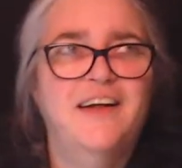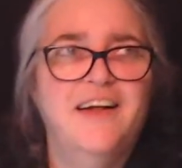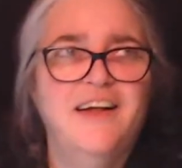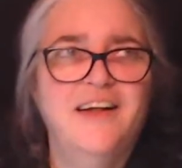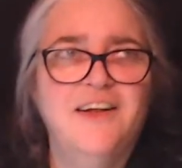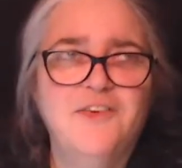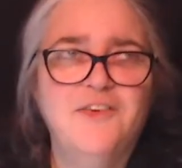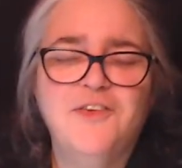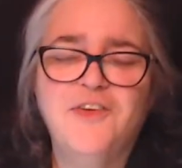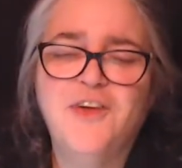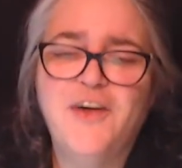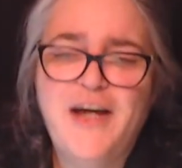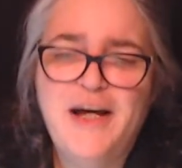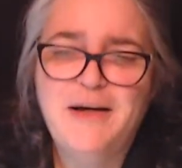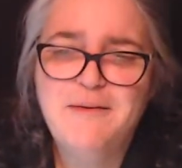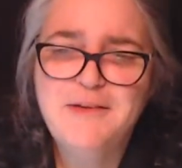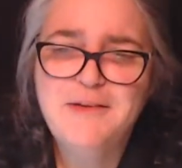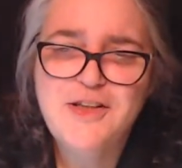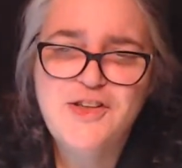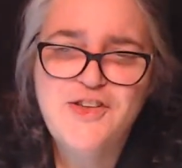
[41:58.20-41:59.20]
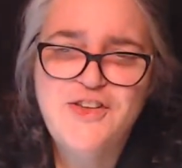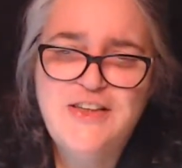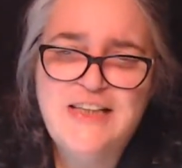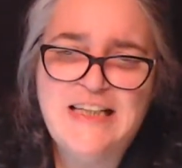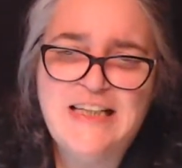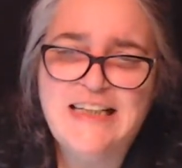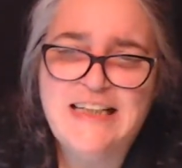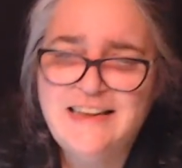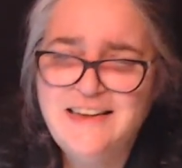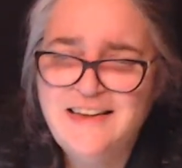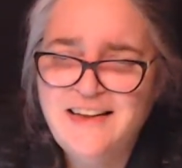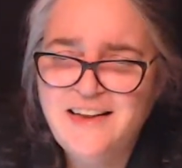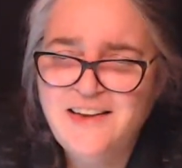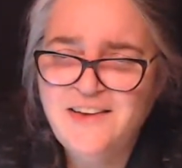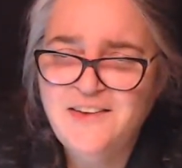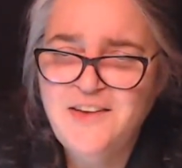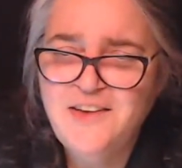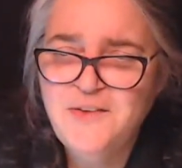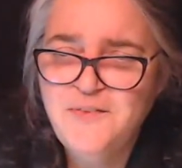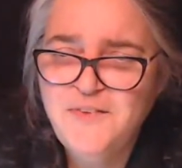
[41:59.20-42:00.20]
don't know how much
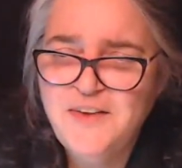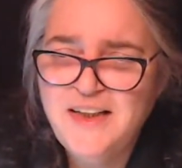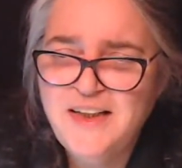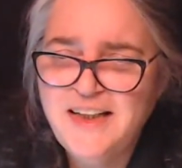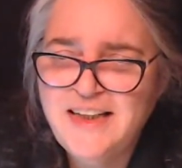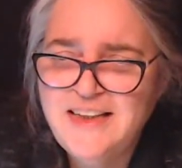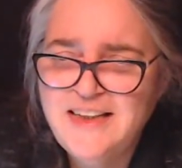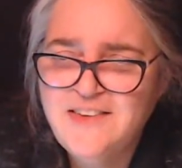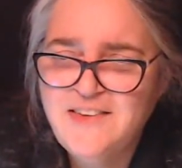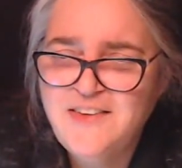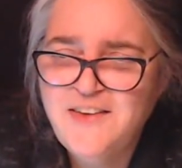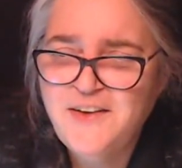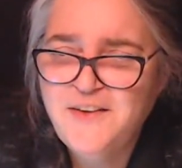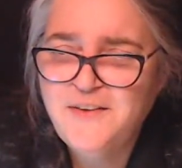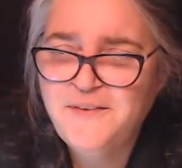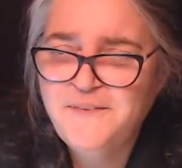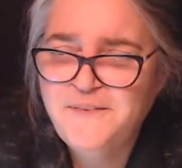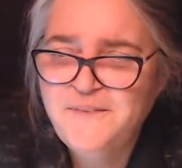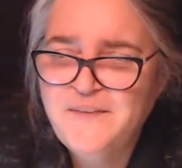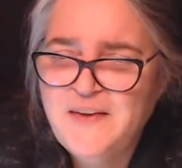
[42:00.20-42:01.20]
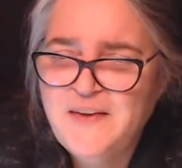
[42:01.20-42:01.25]
detail you would like to know.